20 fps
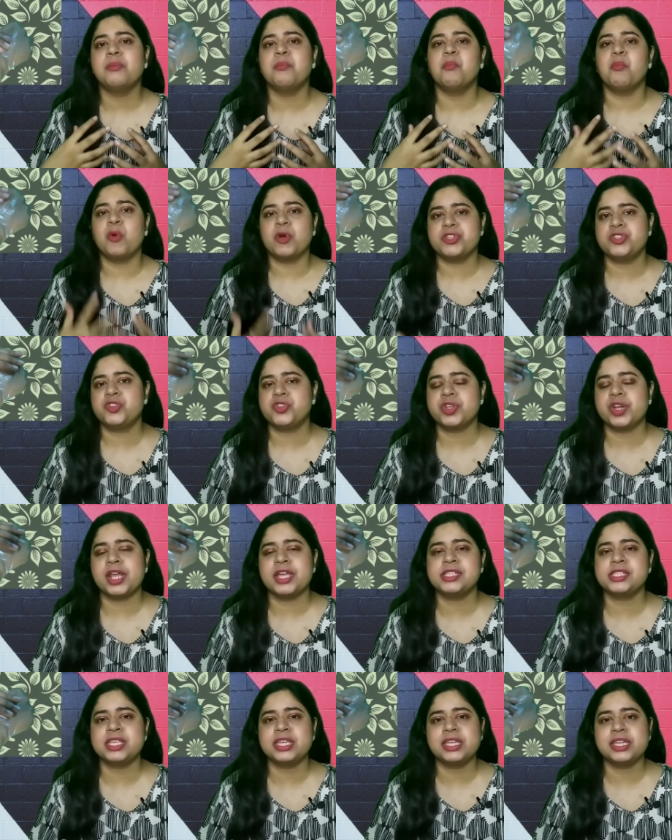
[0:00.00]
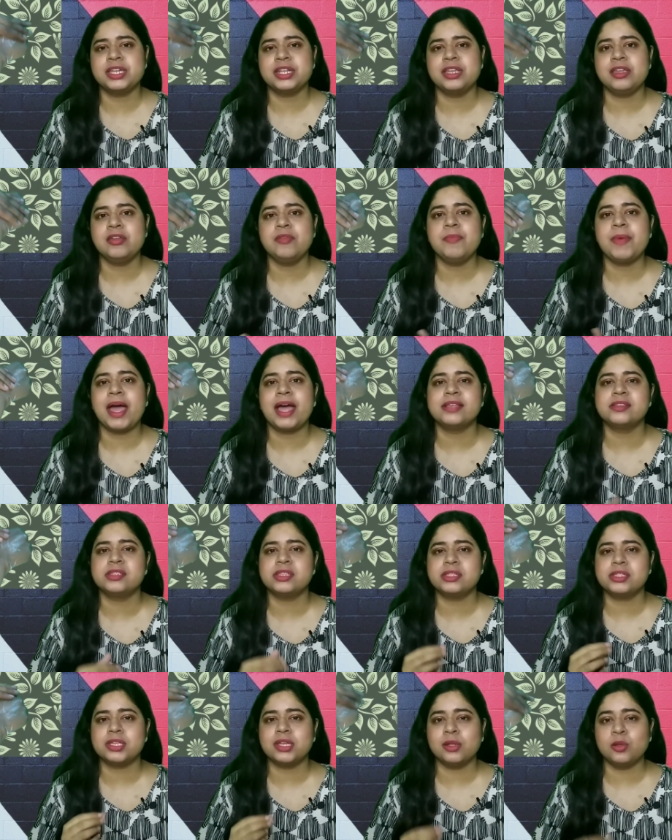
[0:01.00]
moisturizing cream as
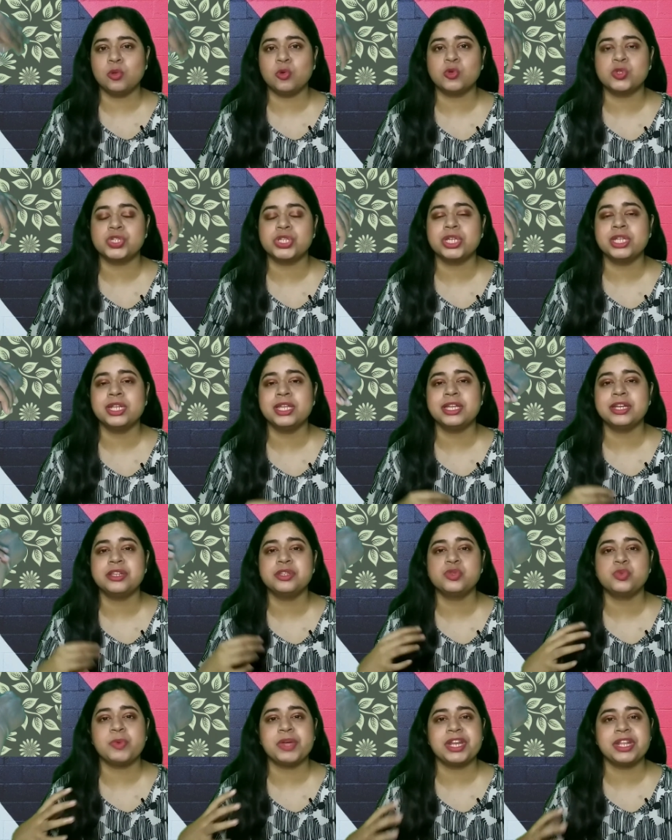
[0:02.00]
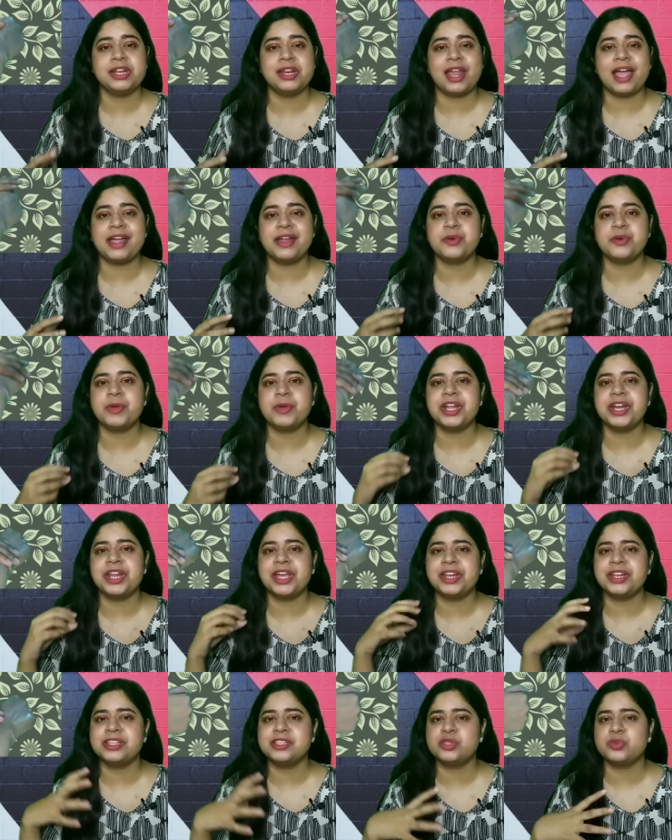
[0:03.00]
it's a lotion. It is very lightweight
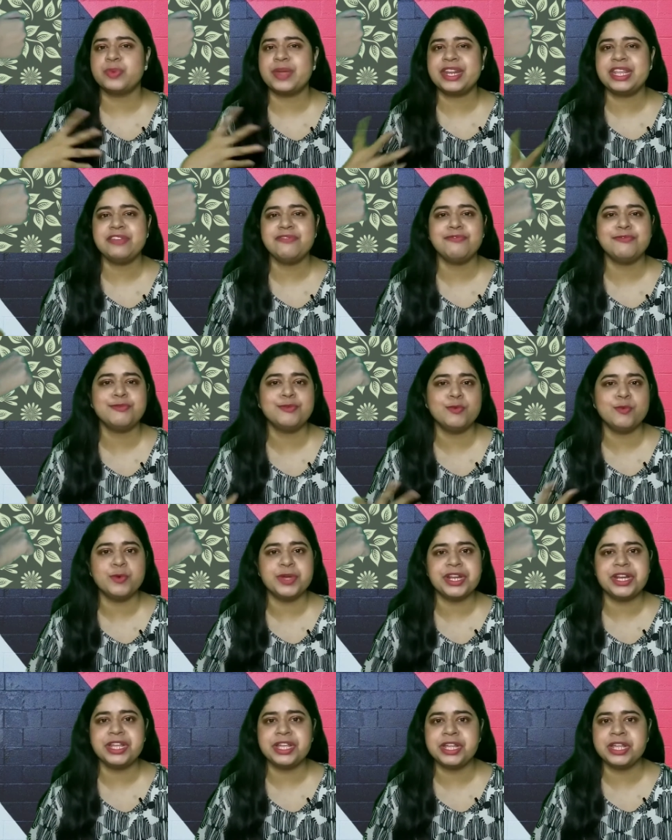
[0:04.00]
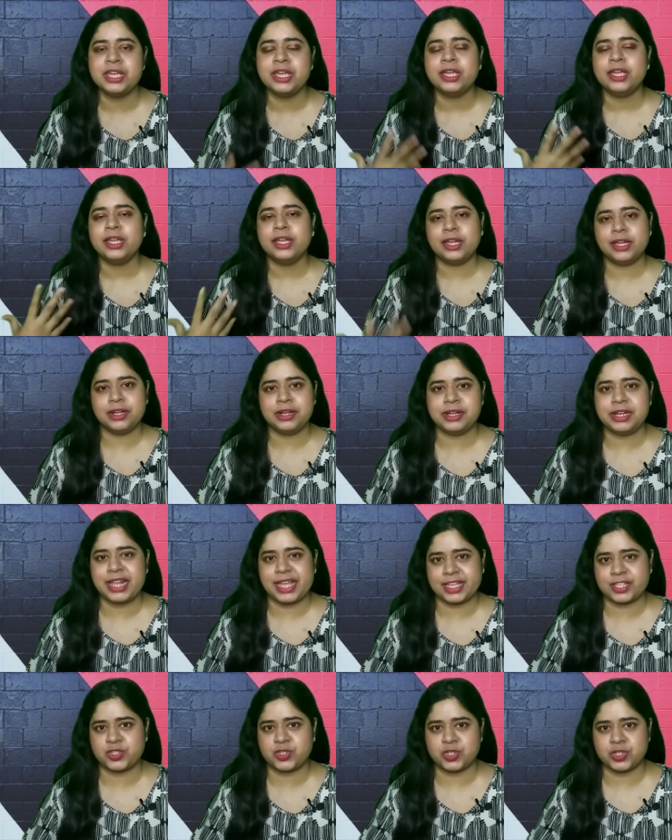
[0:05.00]
and it's very fluidy in
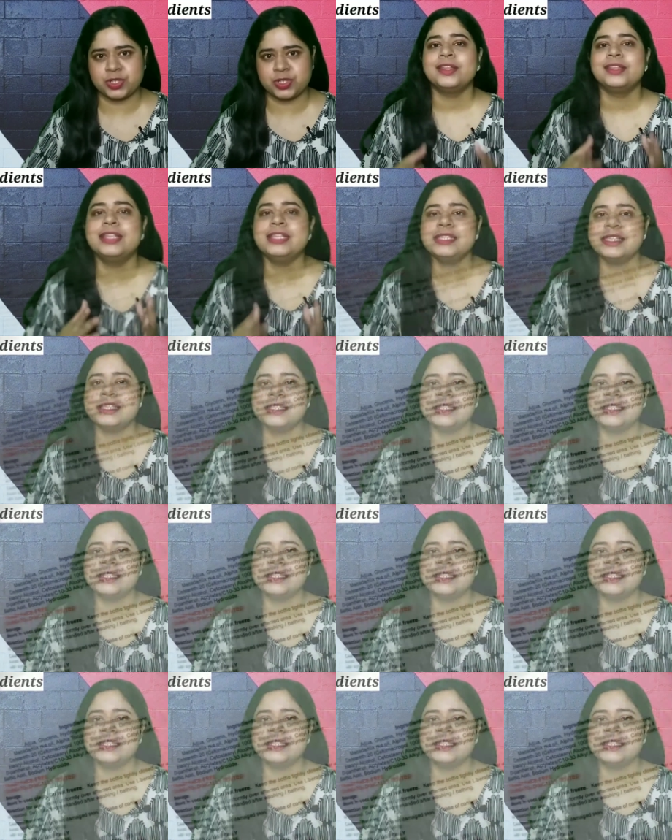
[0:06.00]
texture. This